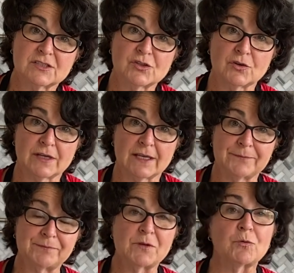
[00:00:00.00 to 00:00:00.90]
it's cooking.
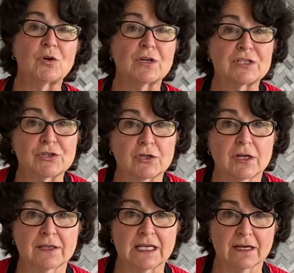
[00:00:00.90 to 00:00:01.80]
We're going to turn
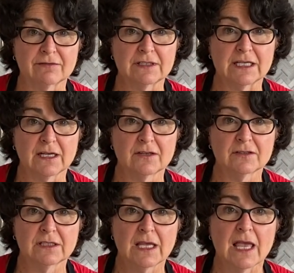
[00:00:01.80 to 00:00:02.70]
on the oven now
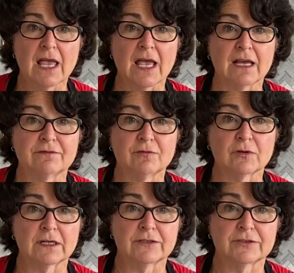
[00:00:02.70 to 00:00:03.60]
at
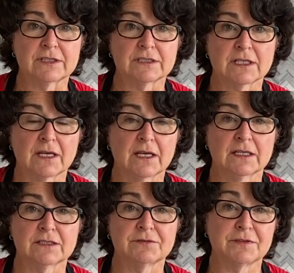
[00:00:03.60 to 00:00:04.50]

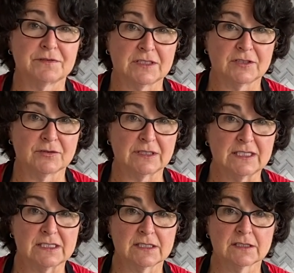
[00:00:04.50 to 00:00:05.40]
450
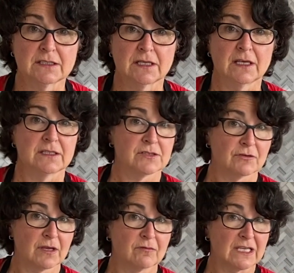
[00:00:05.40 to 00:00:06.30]
degrees so
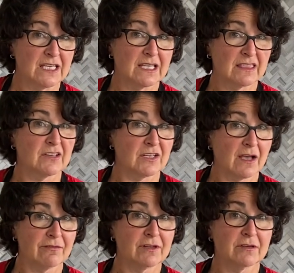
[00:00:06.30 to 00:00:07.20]
that we can get the
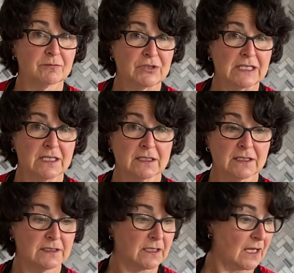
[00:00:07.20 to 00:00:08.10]
oven
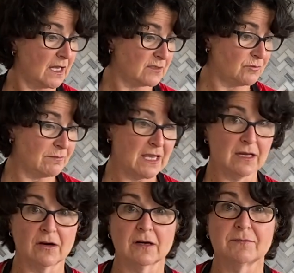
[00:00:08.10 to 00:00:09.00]
preheated as we make
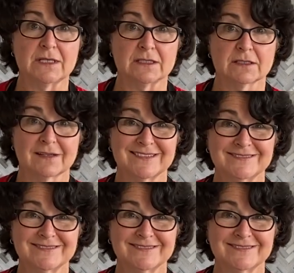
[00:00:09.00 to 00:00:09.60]
our pizza.